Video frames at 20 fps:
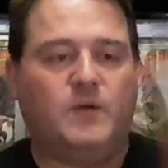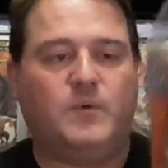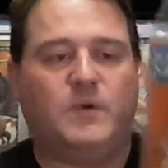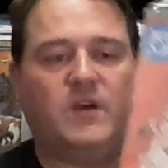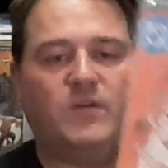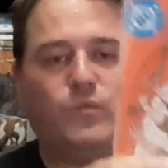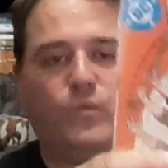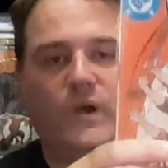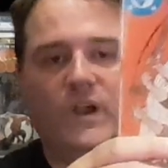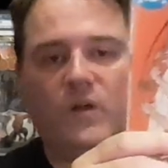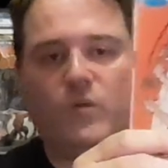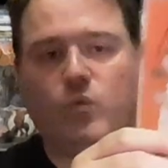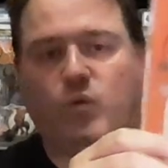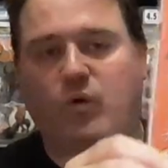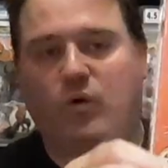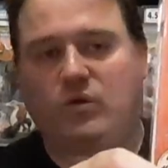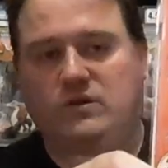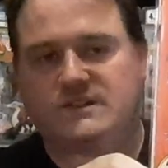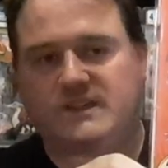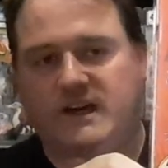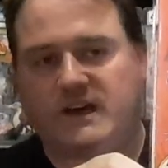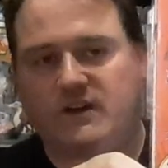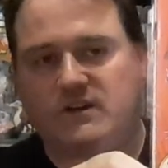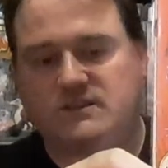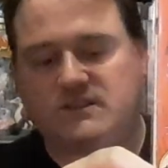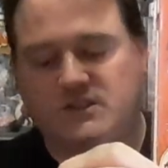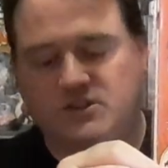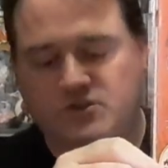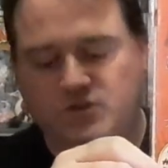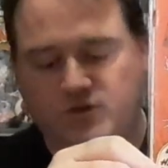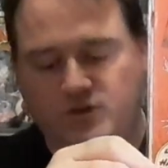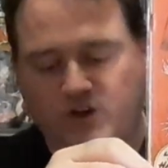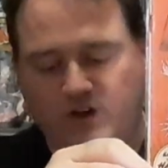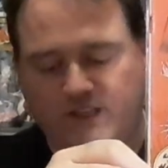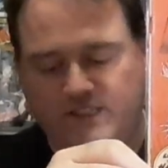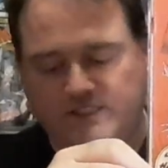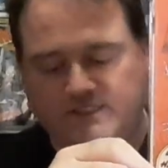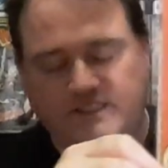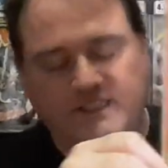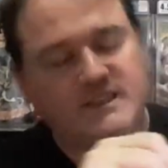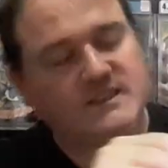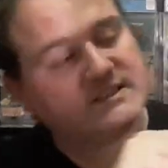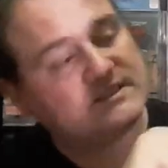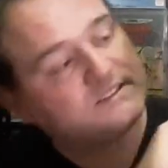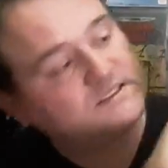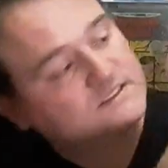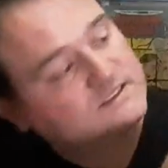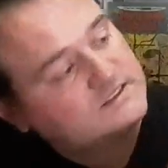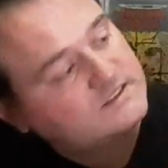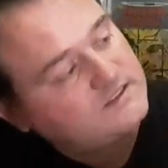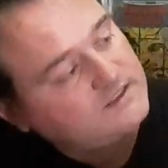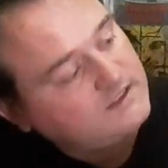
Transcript: we have Weird War Tales issue 96.